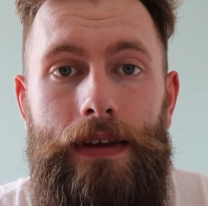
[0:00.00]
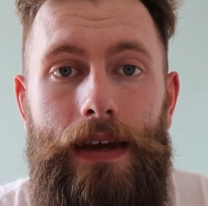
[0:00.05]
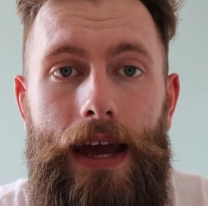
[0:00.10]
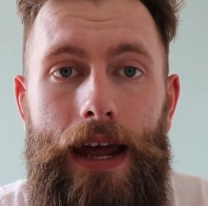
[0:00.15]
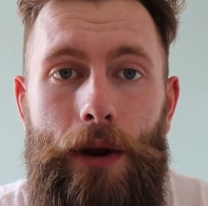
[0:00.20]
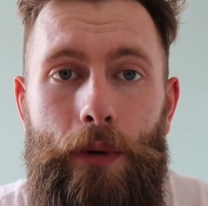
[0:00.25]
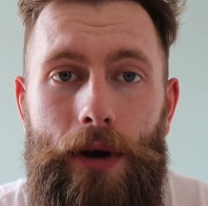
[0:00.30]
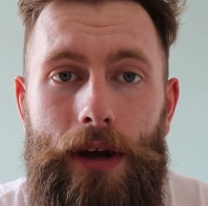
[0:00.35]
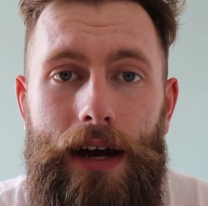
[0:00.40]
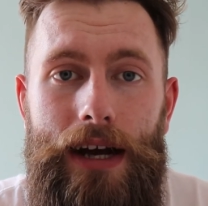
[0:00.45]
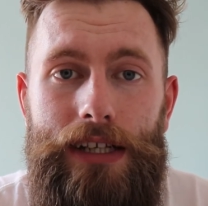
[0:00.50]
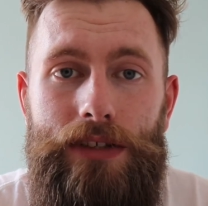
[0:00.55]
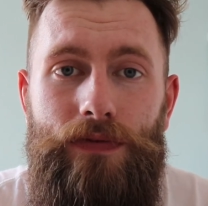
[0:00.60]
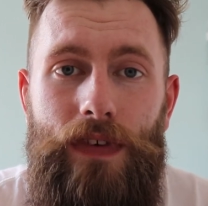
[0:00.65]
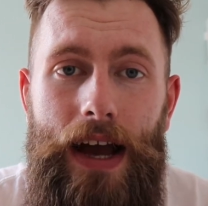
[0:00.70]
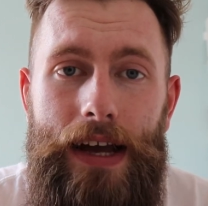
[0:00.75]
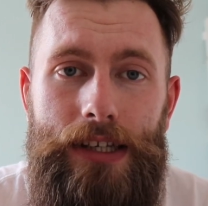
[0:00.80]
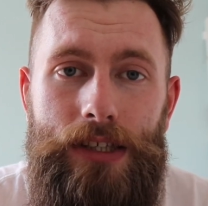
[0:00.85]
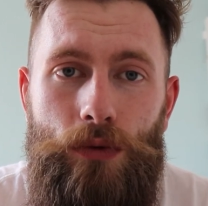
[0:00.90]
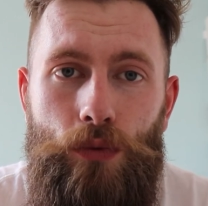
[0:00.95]
Anyway, guys,
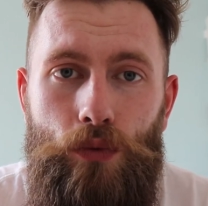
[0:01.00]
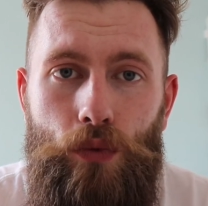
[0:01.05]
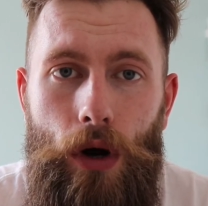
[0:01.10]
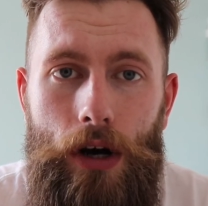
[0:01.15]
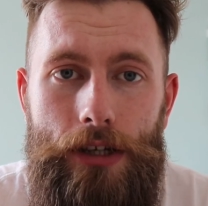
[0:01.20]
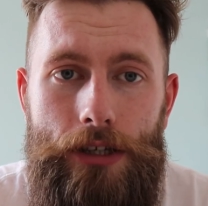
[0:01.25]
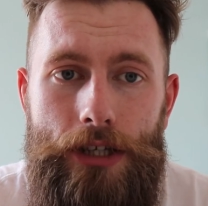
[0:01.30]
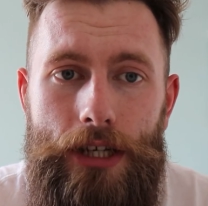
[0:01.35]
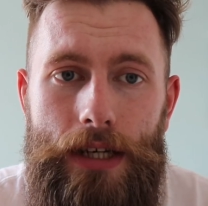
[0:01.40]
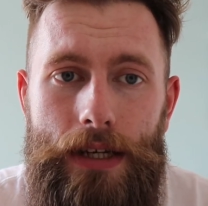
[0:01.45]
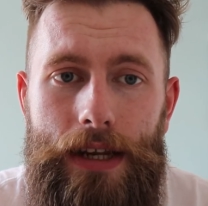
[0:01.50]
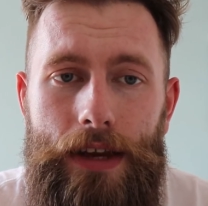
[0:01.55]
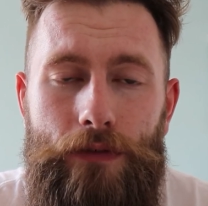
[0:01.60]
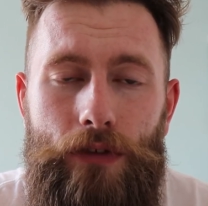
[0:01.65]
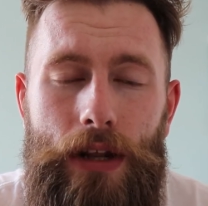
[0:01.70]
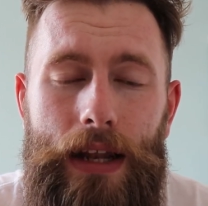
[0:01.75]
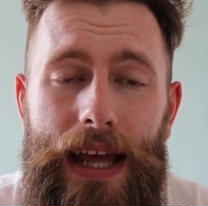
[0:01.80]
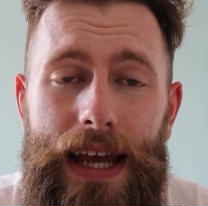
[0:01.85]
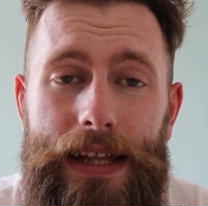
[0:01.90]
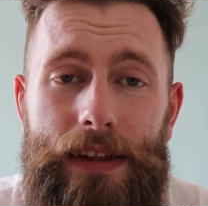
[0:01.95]
thanks for watching. If
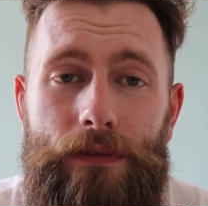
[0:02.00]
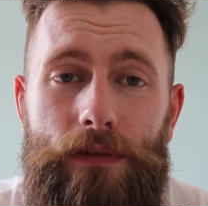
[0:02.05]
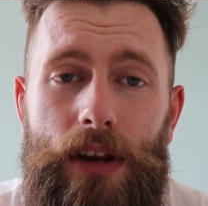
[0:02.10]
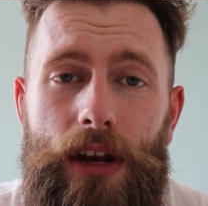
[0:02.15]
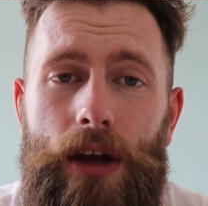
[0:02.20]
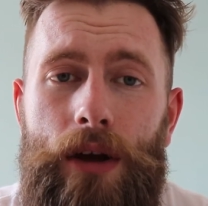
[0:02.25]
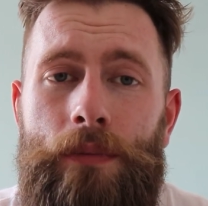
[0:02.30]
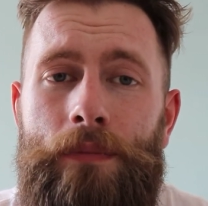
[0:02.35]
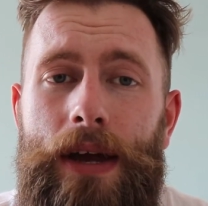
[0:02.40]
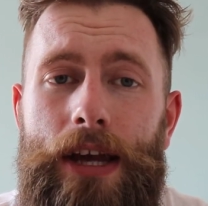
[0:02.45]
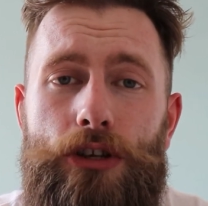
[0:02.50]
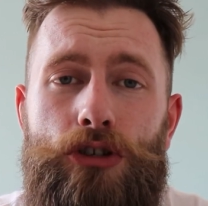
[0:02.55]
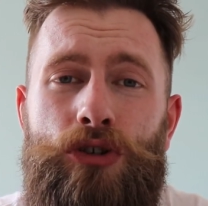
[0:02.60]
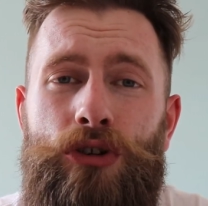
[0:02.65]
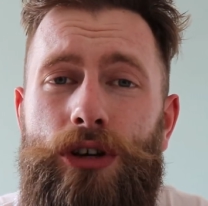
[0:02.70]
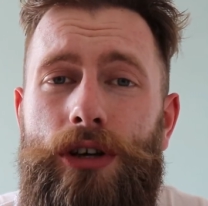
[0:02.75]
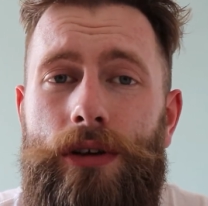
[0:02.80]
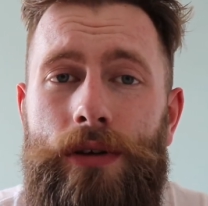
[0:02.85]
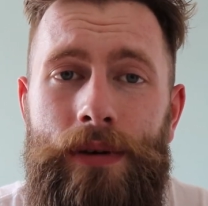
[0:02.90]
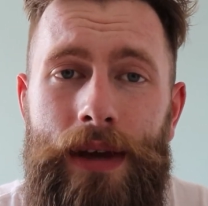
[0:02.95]
you like the video, make sure
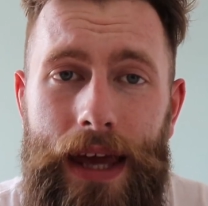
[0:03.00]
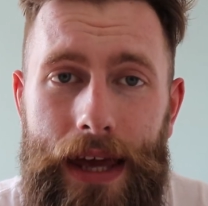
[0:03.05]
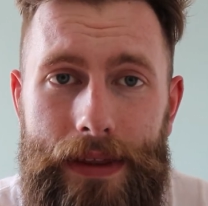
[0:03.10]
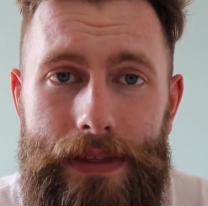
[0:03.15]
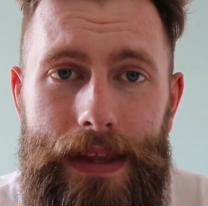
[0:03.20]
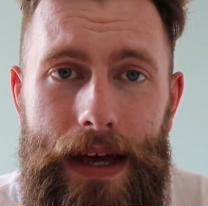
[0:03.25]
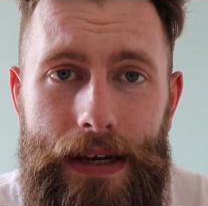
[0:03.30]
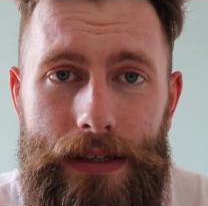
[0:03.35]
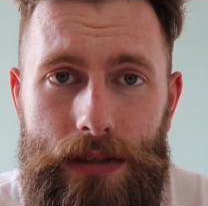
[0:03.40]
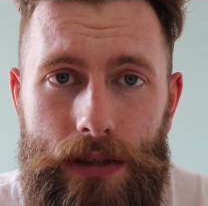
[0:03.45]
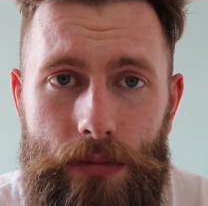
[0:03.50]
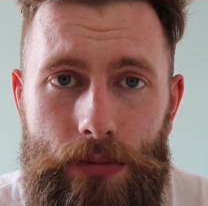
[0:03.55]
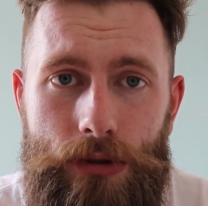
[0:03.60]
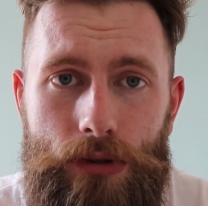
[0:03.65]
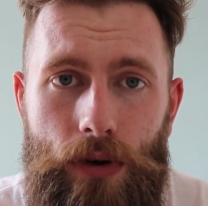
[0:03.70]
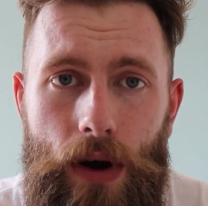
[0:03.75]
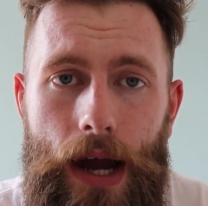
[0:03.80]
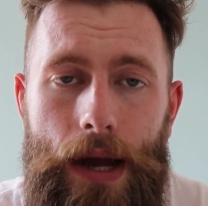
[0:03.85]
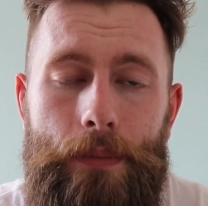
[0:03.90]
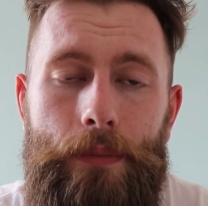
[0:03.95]
you hit that
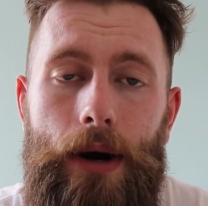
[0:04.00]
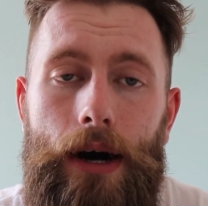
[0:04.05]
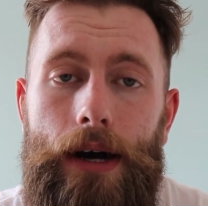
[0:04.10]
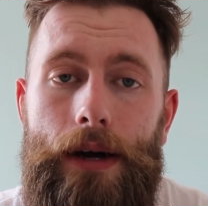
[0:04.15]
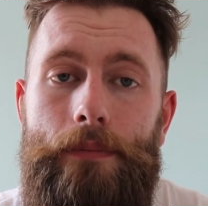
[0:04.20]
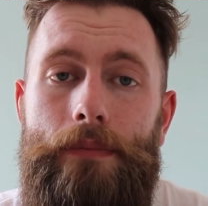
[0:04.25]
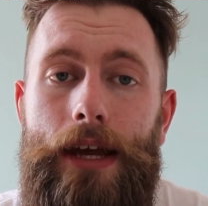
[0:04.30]
subscribe button.